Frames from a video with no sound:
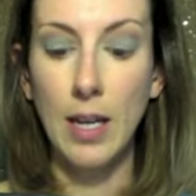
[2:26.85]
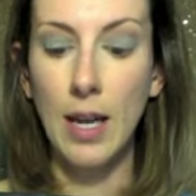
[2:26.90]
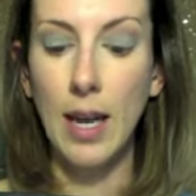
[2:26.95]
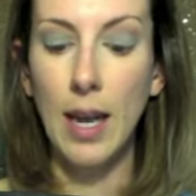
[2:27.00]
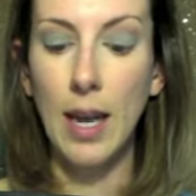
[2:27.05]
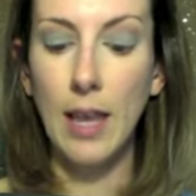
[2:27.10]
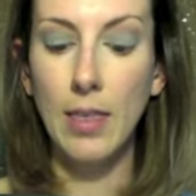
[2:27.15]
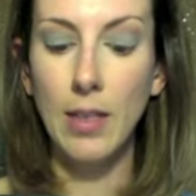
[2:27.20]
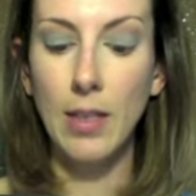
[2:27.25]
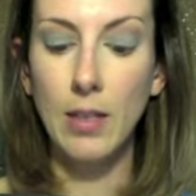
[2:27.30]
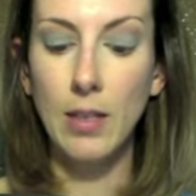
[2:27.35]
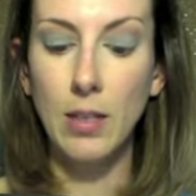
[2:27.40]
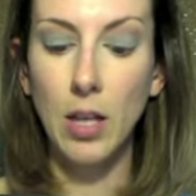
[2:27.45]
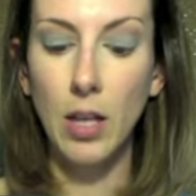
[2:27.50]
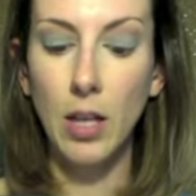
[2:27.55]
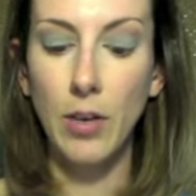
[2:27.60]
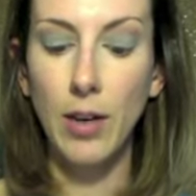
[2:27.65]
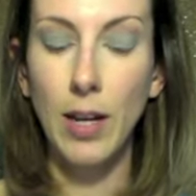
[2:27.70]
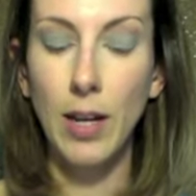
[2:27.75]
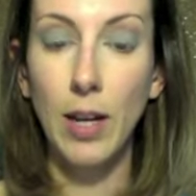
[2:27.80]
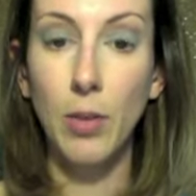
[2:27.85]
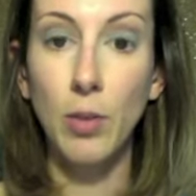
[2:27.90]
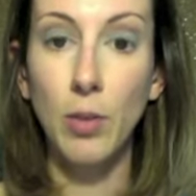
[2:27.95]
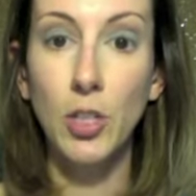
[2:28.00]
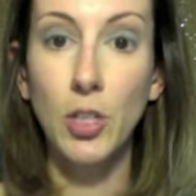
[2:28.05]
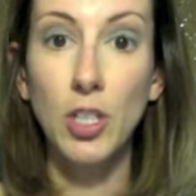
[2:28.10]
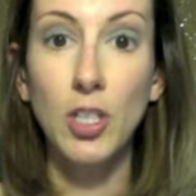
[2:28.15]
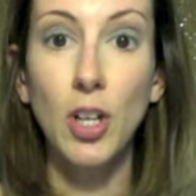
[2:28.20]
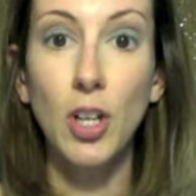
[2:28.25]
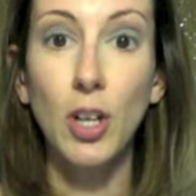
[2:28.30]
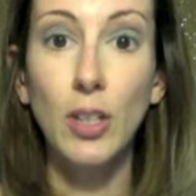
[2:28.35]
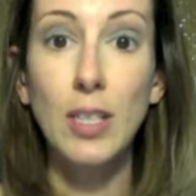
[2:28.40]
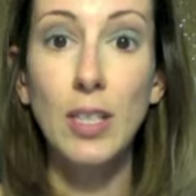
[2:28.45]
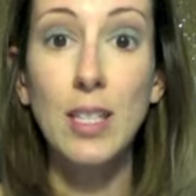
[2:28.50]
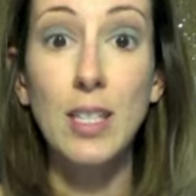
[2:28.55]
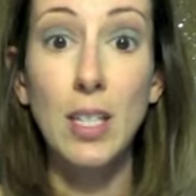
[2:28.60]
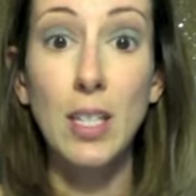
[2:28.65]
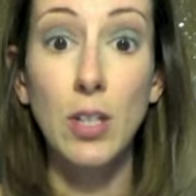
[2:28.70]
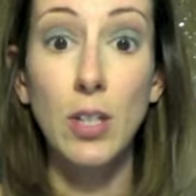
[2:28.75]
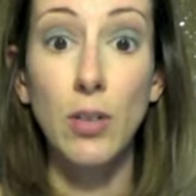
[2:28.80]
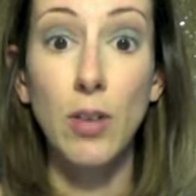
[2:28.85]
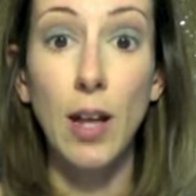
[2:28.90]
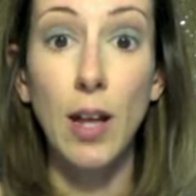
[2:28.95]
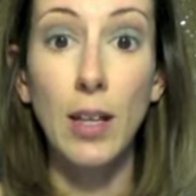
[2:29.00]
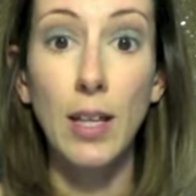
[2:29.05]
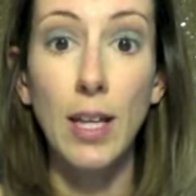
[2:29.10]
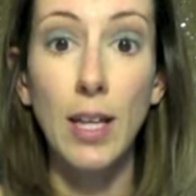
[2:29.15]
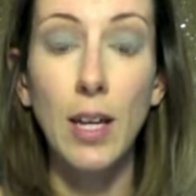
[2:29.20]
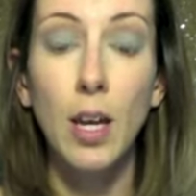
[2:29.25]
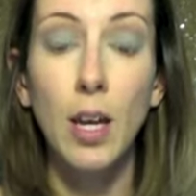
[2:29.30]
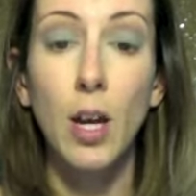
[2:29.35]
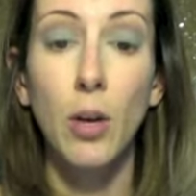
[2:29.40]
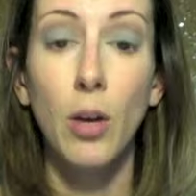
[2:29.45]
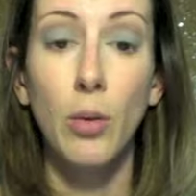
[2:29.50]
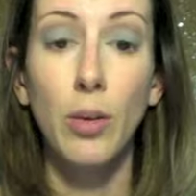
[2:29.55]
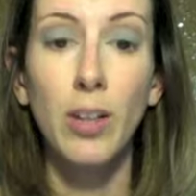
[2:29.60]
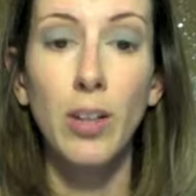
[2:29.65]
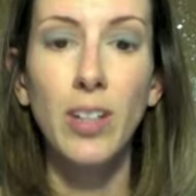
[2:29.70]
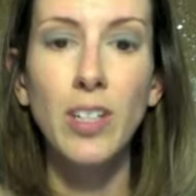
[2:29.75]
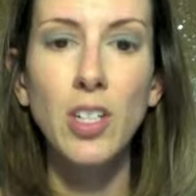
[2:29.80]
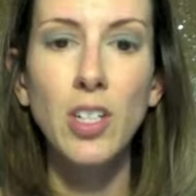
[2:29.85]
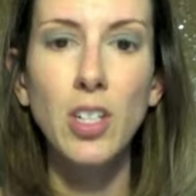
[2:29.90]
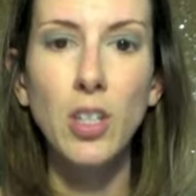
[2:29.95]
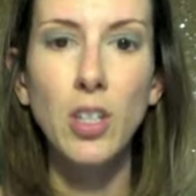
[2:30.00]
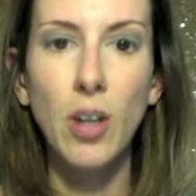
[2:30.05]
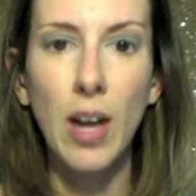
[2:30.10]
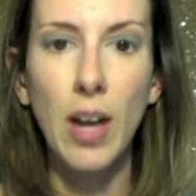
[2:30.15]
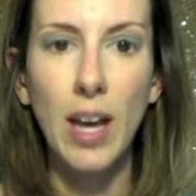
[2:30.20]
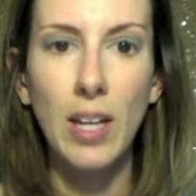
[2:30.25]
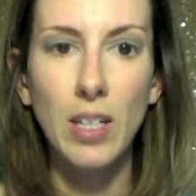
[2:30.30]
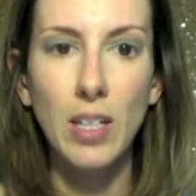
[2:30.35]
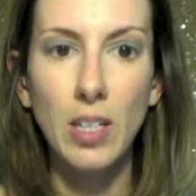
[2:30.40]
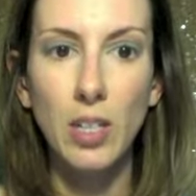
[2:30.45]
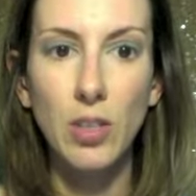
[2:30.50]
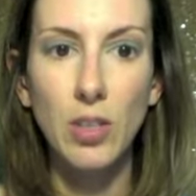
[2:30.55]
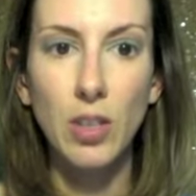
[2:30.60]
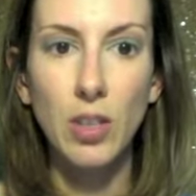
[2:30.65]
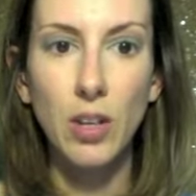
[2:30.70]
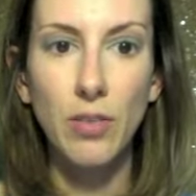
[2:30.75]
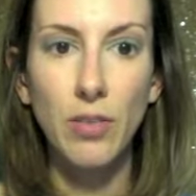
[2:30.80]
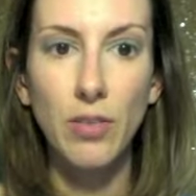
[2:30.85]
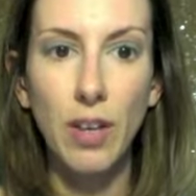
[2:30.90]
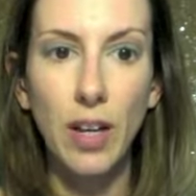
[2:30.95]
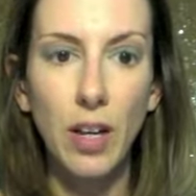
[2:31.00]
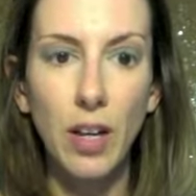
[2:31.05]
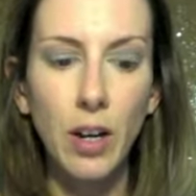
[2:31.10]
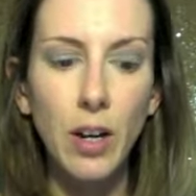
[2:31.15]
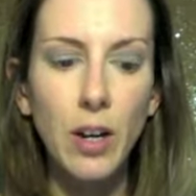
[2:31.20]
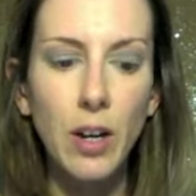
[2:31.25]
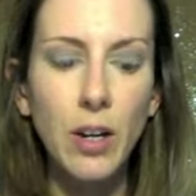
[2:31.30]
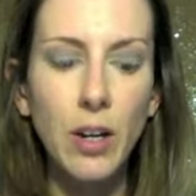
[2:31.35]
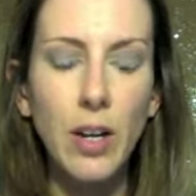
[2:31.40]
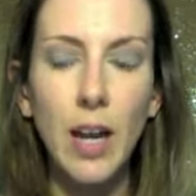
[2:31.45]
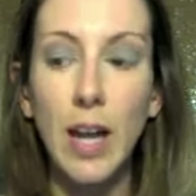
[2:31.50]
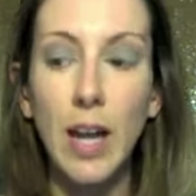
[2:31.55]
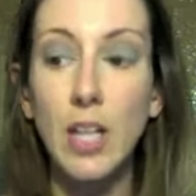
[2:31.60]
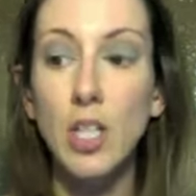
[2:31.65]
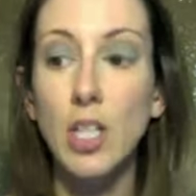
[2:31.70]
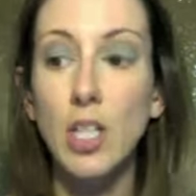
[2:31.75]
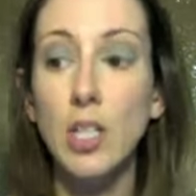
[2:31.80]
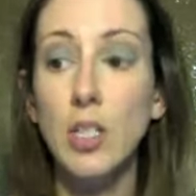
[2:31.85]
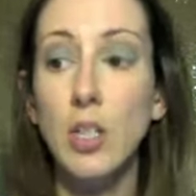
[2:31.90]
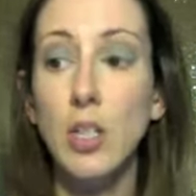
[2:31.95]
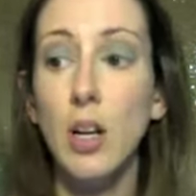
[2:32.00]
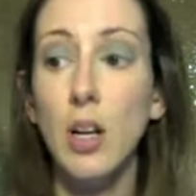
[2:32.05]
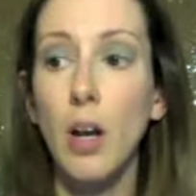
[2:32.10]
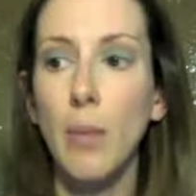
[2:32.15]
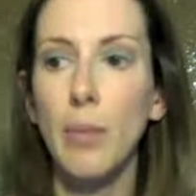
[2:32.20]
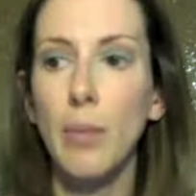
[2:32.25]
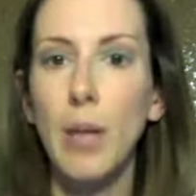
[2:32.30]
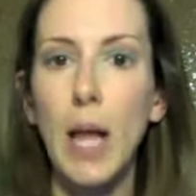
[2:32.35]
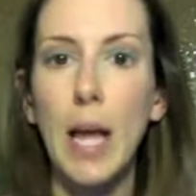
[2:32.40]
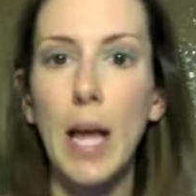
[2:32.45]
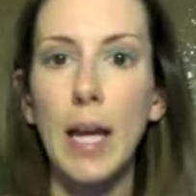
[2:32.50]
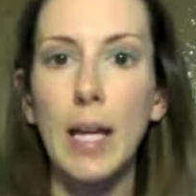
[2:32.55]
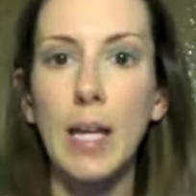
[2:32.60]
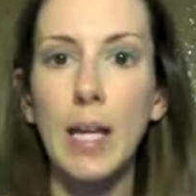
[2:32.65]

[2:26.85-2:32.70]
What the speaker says: in this color right here, which is called Cinderlly. We're going to just go ahead and use our finger and just start applying